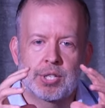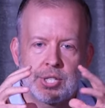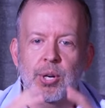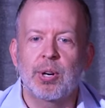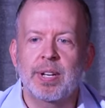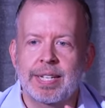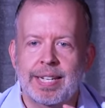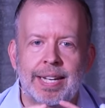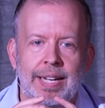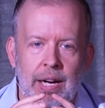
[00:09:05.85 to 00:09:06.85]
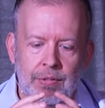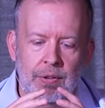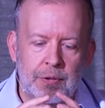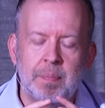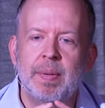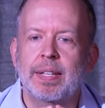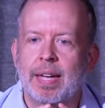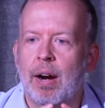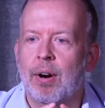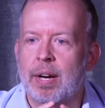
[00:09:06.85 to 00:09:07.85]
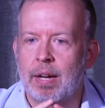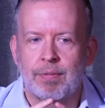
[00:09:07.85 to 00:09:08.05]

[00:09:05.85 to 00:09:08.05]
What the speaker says: certainty of the familiarity